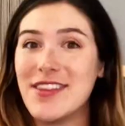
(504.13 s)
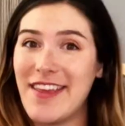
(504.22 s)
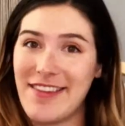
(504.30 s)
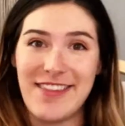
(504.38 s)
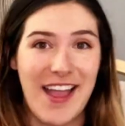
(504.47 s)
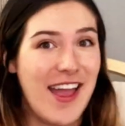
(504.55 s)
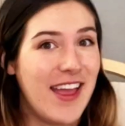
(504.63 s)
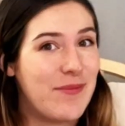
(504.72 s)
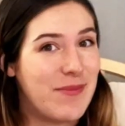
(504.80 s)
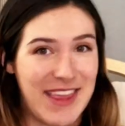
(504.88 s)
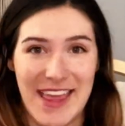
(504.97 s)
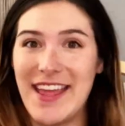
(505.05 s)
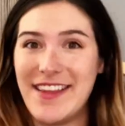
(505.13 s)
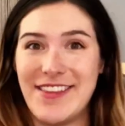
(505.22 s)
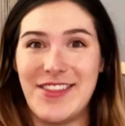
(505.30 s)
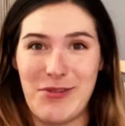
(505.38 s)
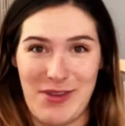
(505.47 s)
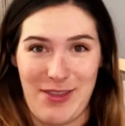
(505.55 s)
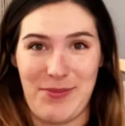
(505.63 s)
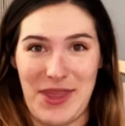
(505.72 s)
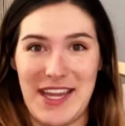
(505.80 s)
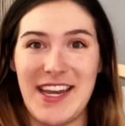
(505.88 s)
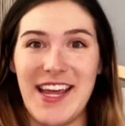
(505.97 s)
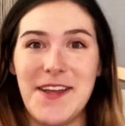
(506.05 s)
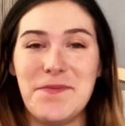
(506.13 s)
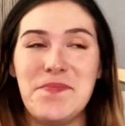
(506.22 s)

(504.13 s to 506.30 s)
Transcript: does not begin to explain it.